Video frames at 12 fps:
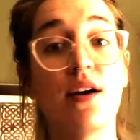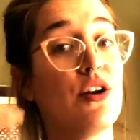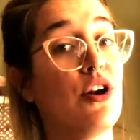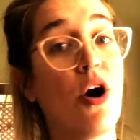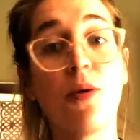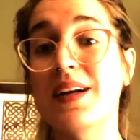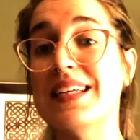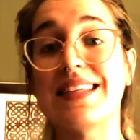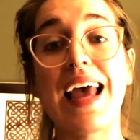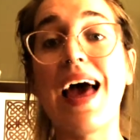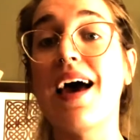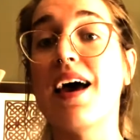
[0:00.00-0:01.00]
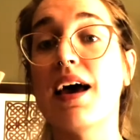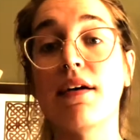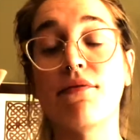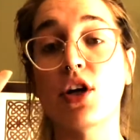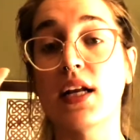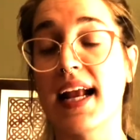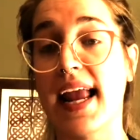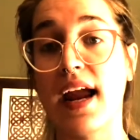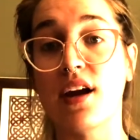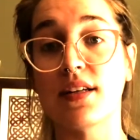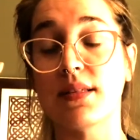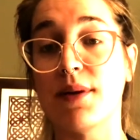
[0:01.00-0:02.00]
Nobody's ever going to
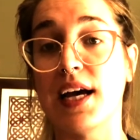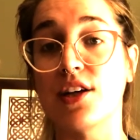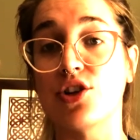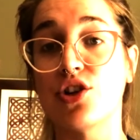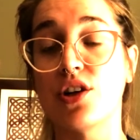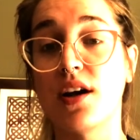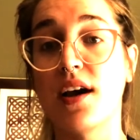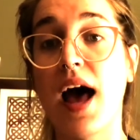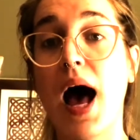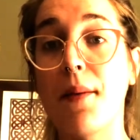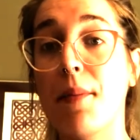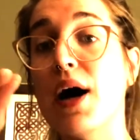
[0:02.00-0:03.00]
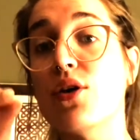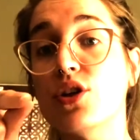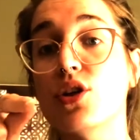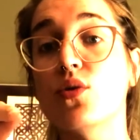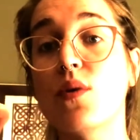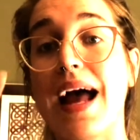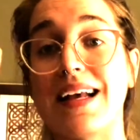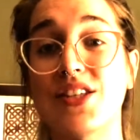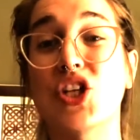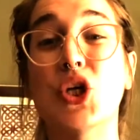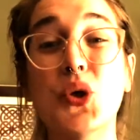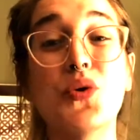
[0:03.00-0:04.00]
care as much about you as
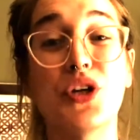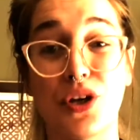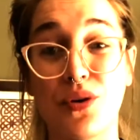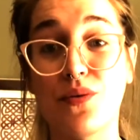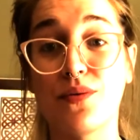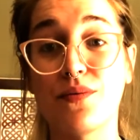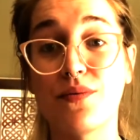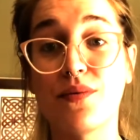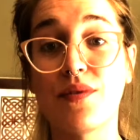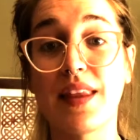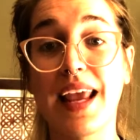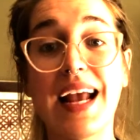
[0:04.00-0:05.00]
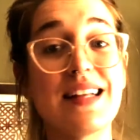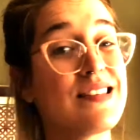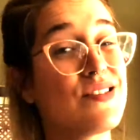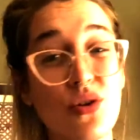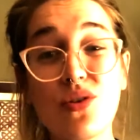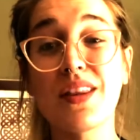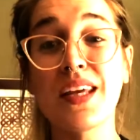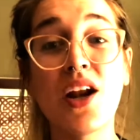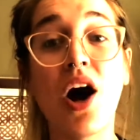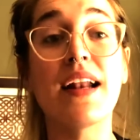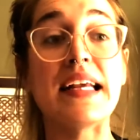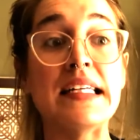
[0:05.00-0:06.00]
you do. And certainly
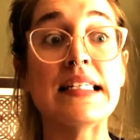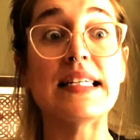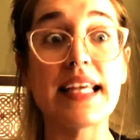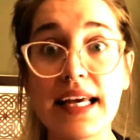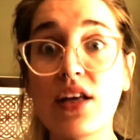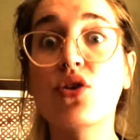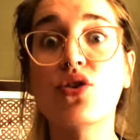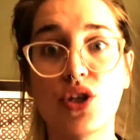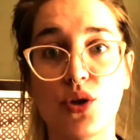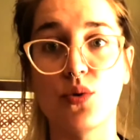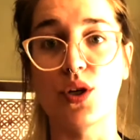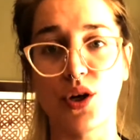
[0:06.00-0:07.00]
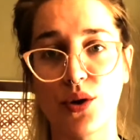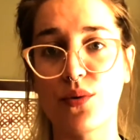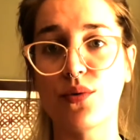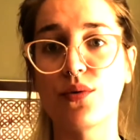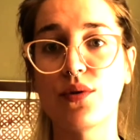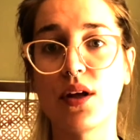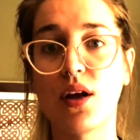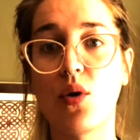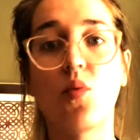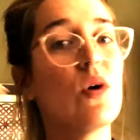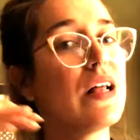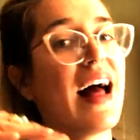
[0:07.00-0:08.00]
not until you do
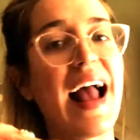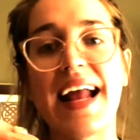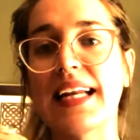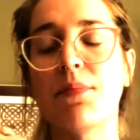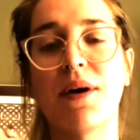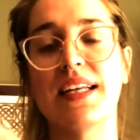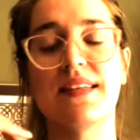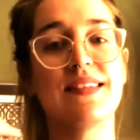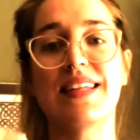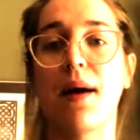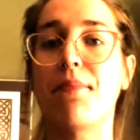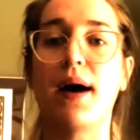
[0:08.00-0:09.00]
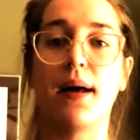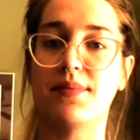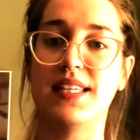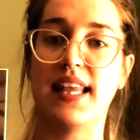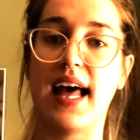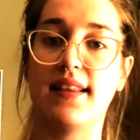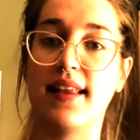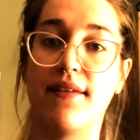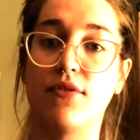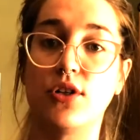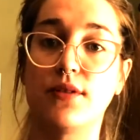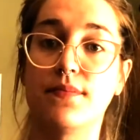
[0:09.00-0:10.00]
will anybody step up to that
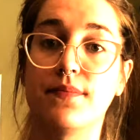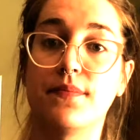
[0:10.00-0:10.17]
level.